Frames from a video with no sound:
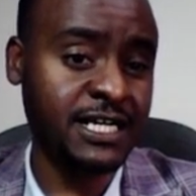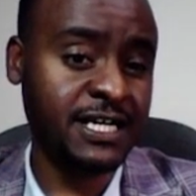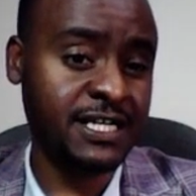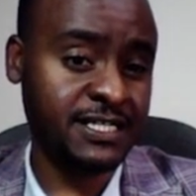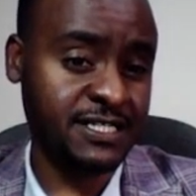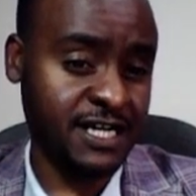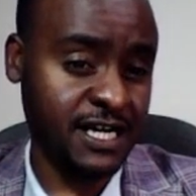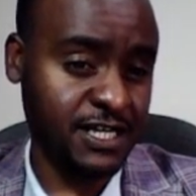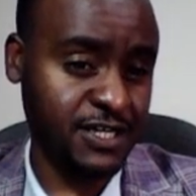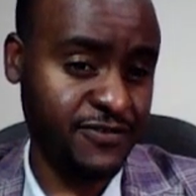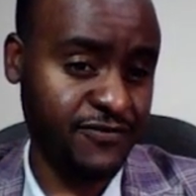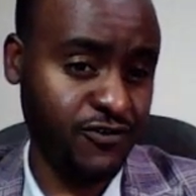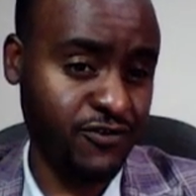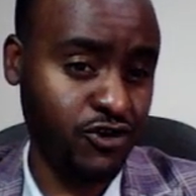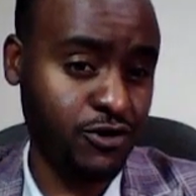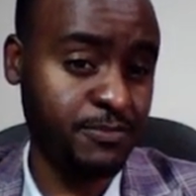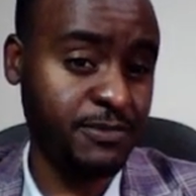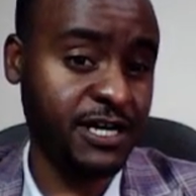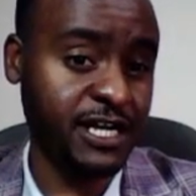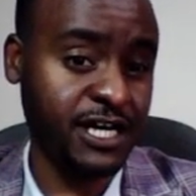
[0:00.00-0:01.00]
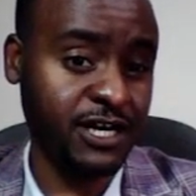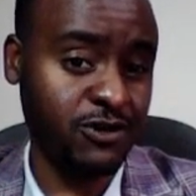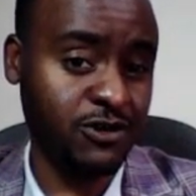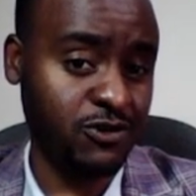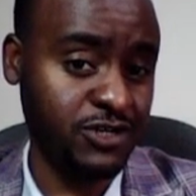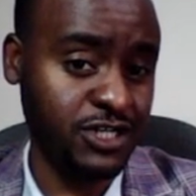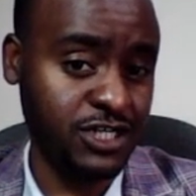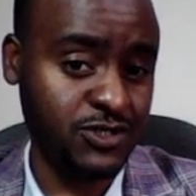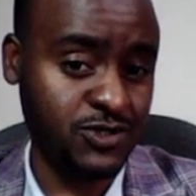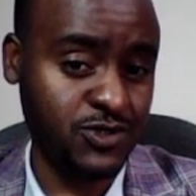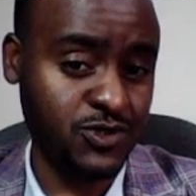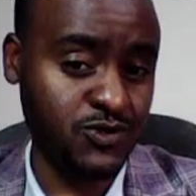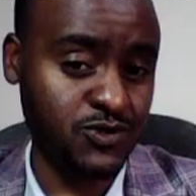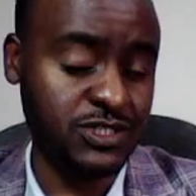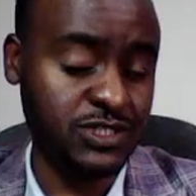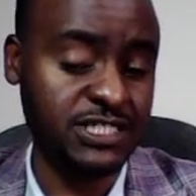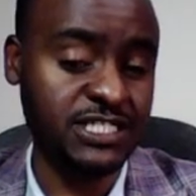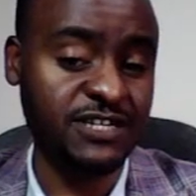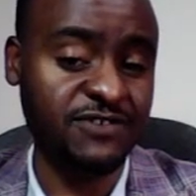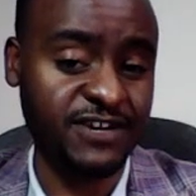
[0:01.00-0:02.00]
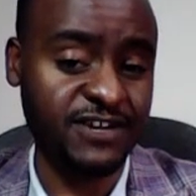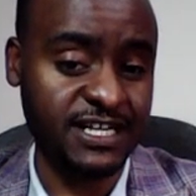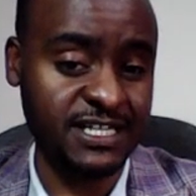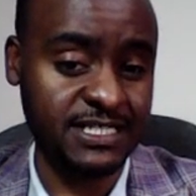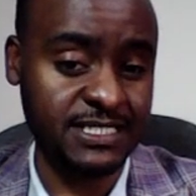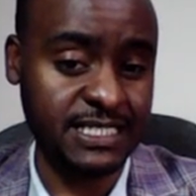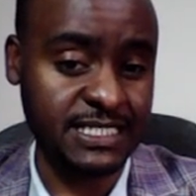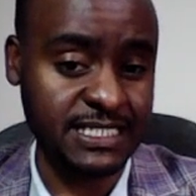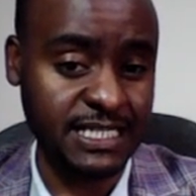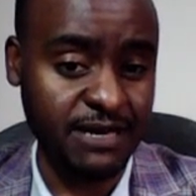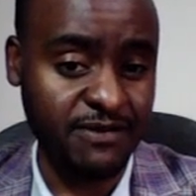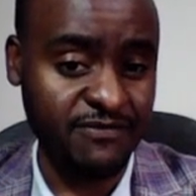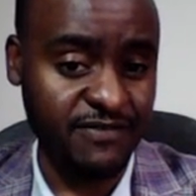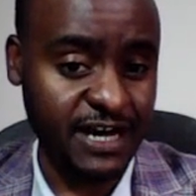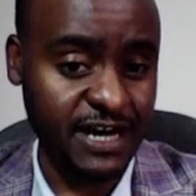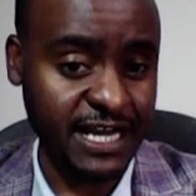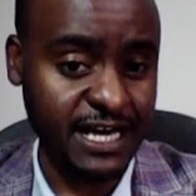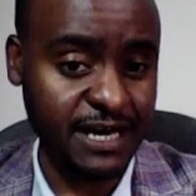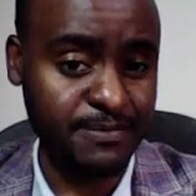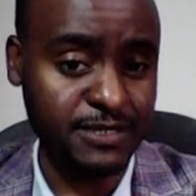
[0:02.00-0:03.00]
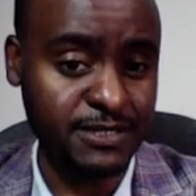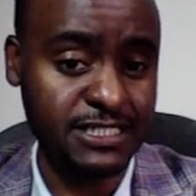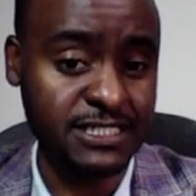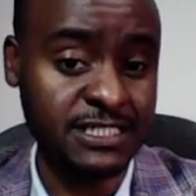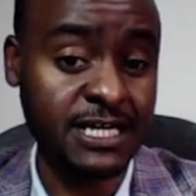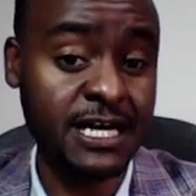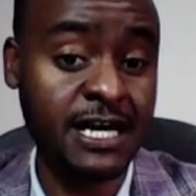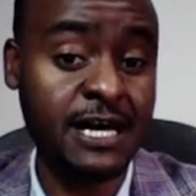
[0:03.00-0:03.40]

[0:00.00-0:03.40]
transform, record into different, the same variables.